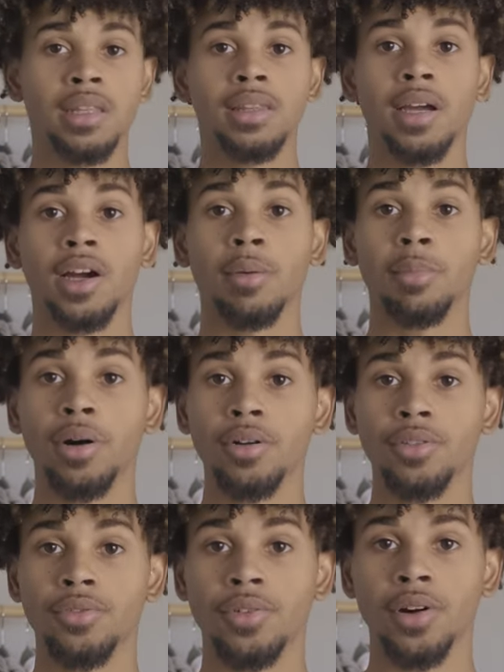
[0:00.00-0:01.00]
They are
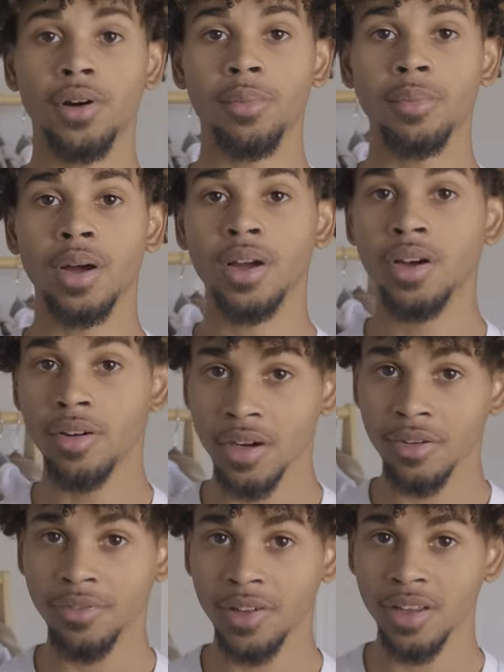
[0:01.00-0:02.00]
both from
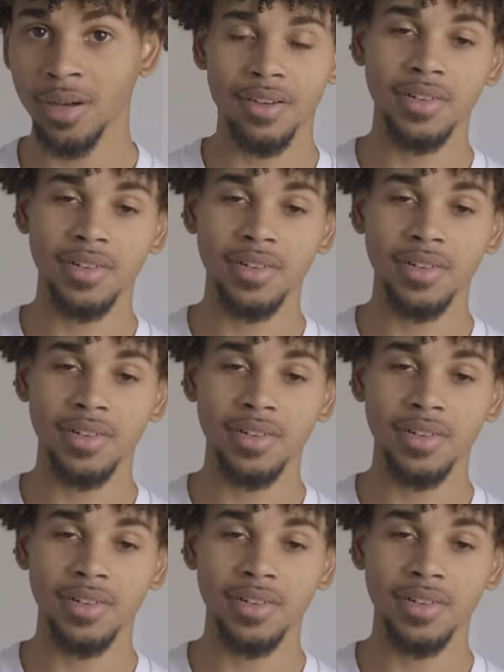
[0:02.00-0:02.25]
Cody Phillips.